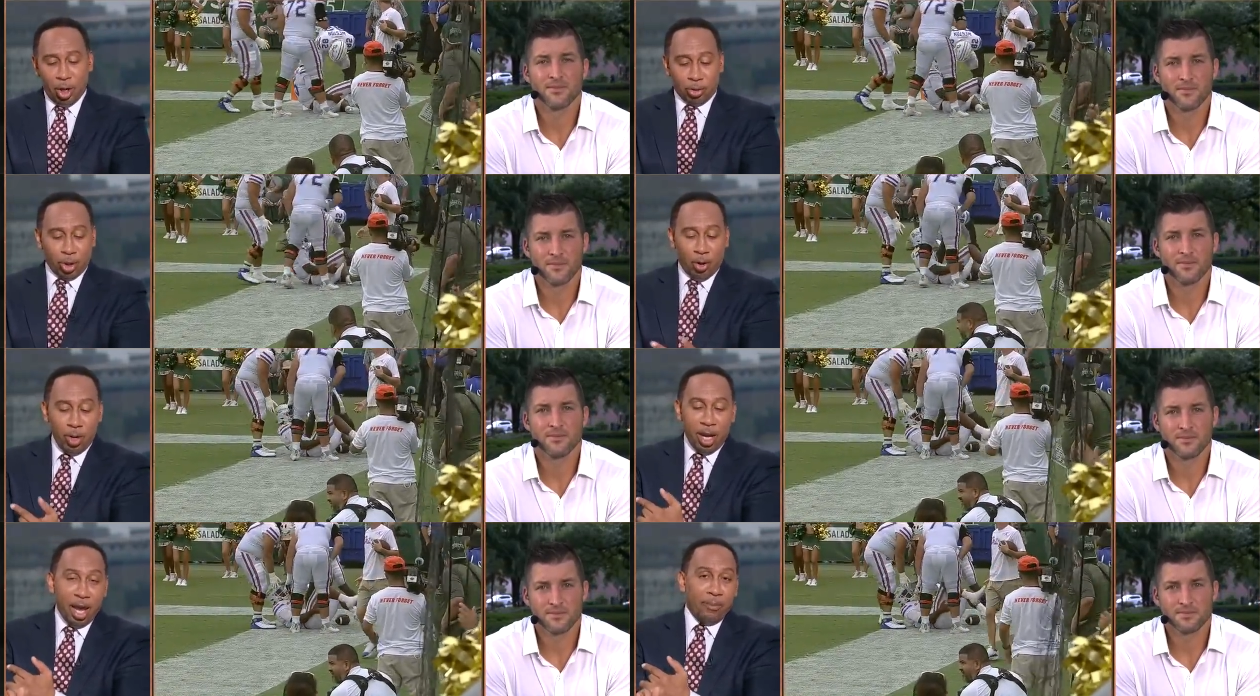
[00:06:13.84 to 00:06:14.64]
Speaker 1: So,
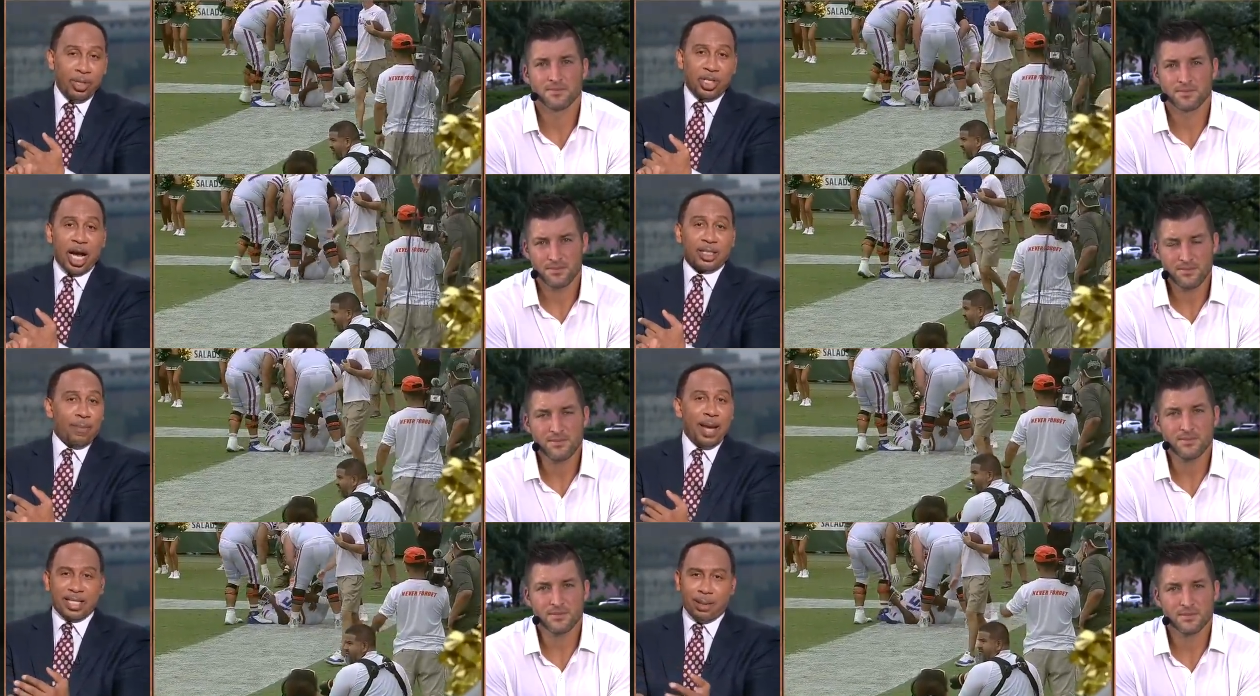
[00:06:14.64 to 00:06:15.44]
so Emory
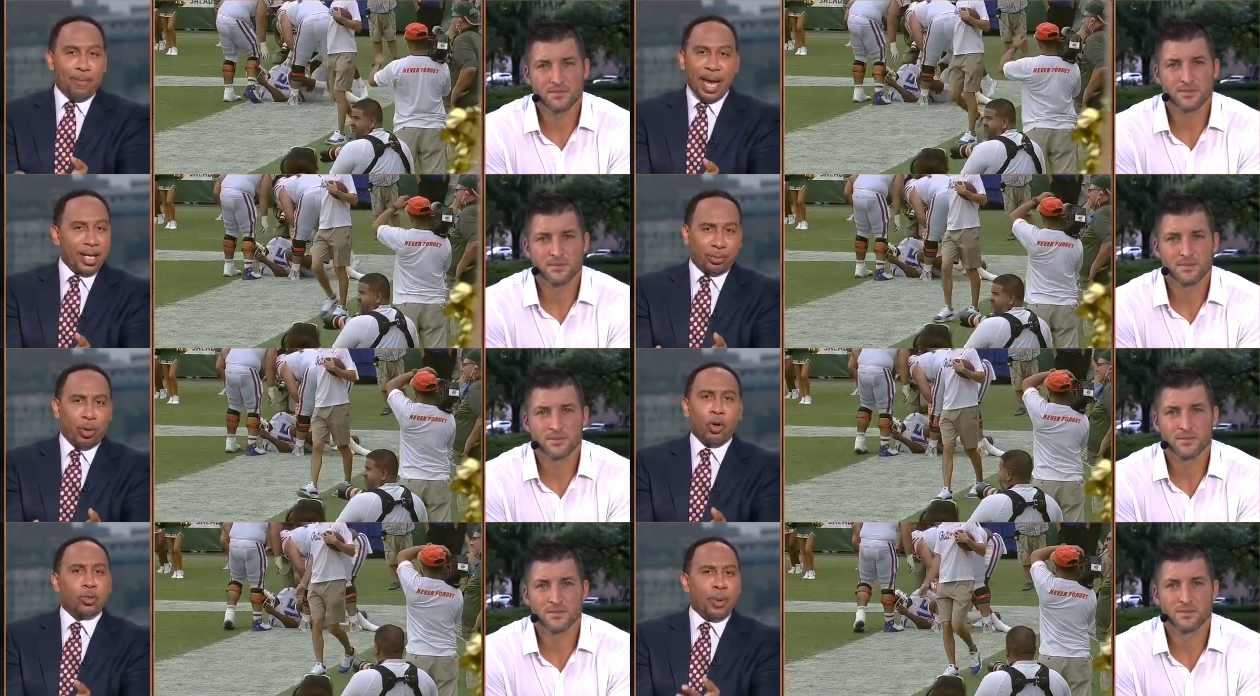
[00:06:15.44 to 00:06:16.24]
Johnson made some
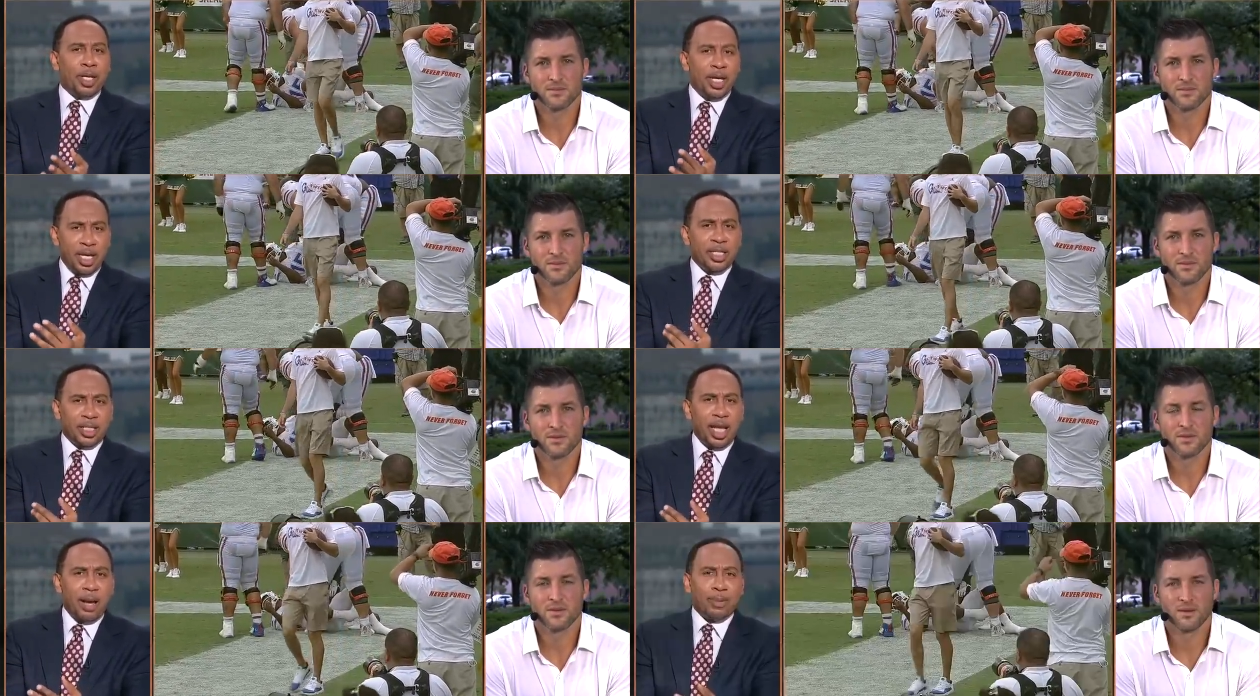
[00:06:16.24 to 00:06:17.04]
bad throws, but
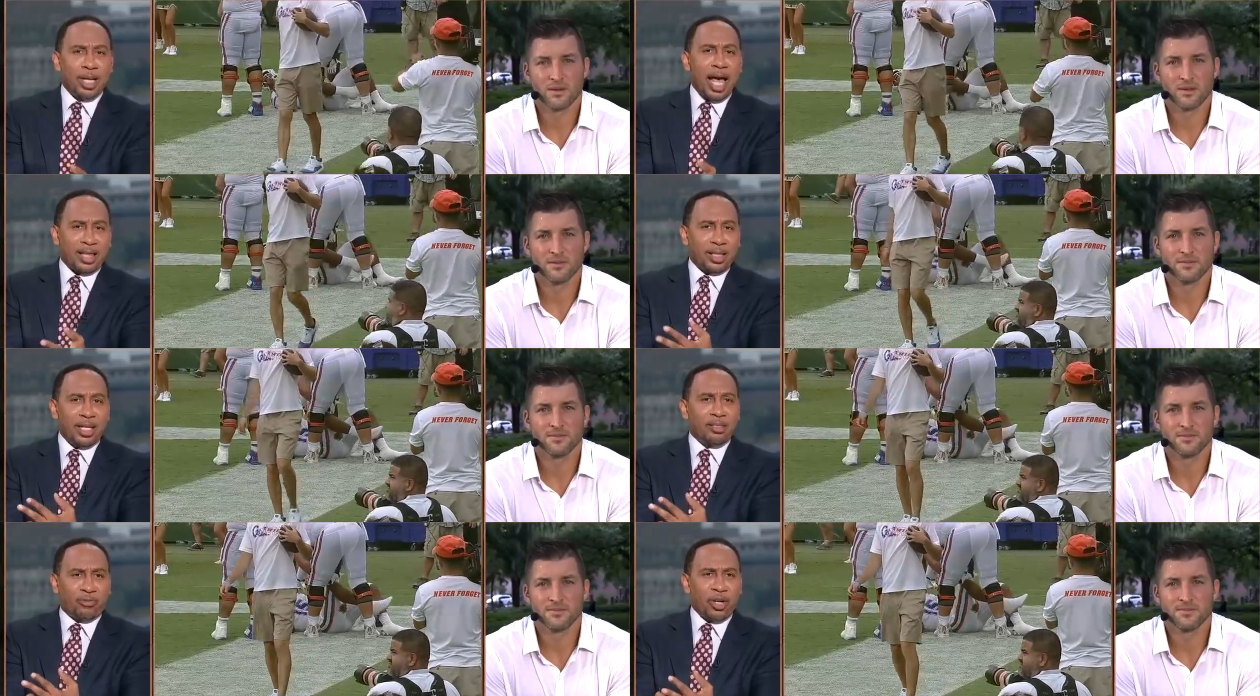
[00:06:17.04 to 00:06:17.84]
he's a damn good
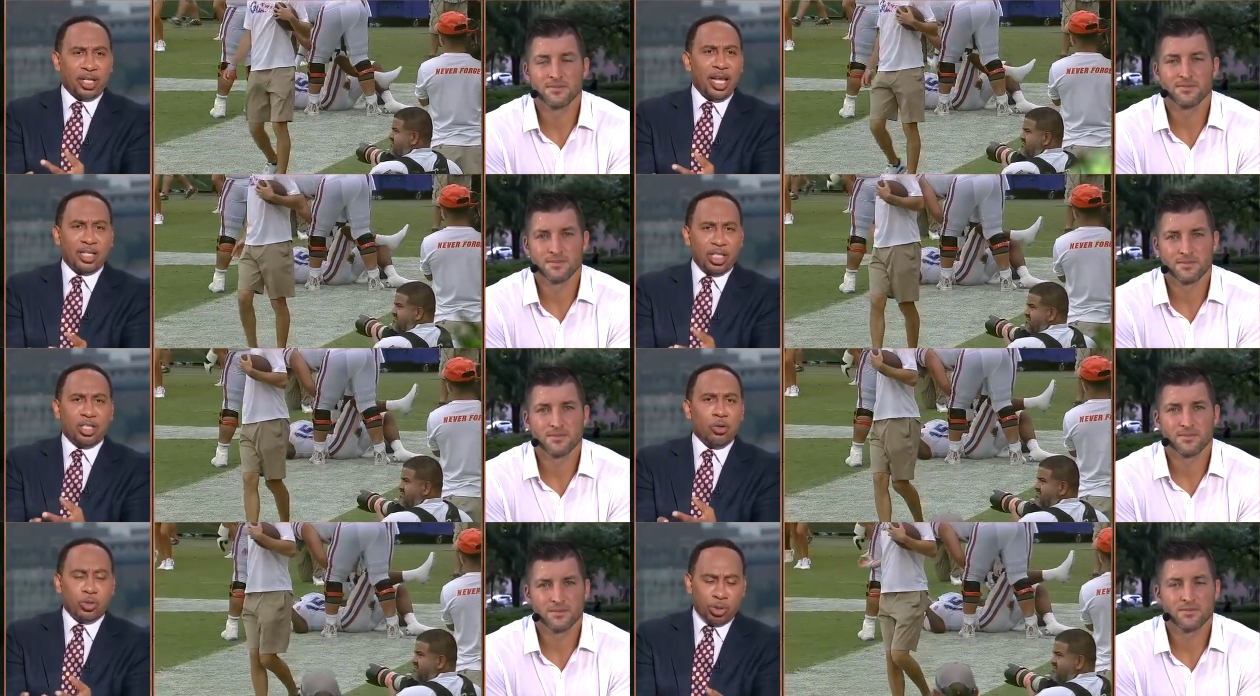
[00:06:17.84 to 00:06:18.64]
athlete. He's a freak of
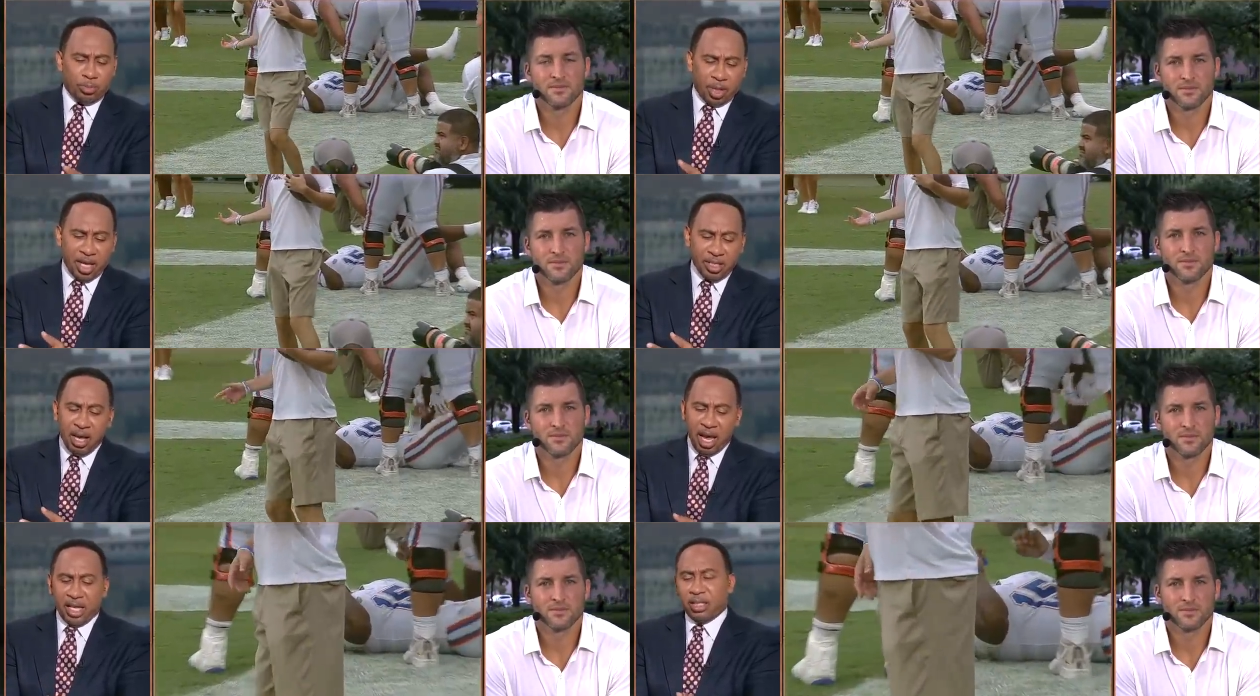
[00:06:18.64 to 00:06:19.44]
nature. He's going to do some
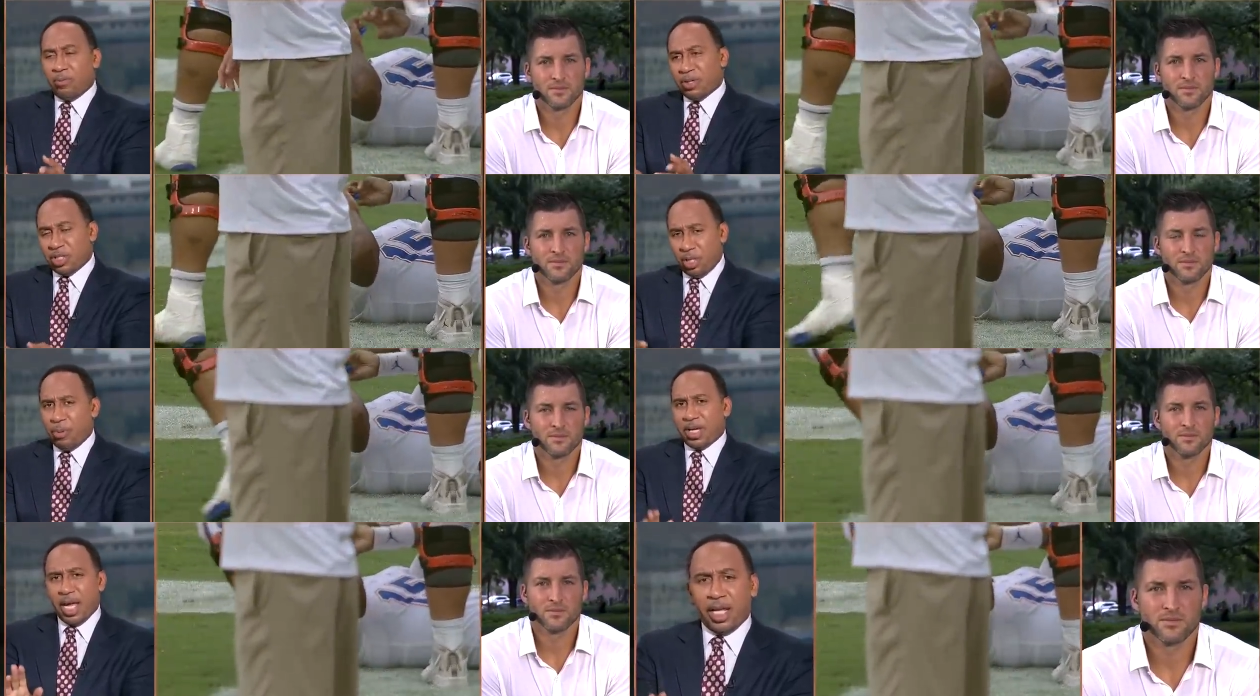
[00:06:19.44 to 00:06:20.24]
things. Anthony Richardson, we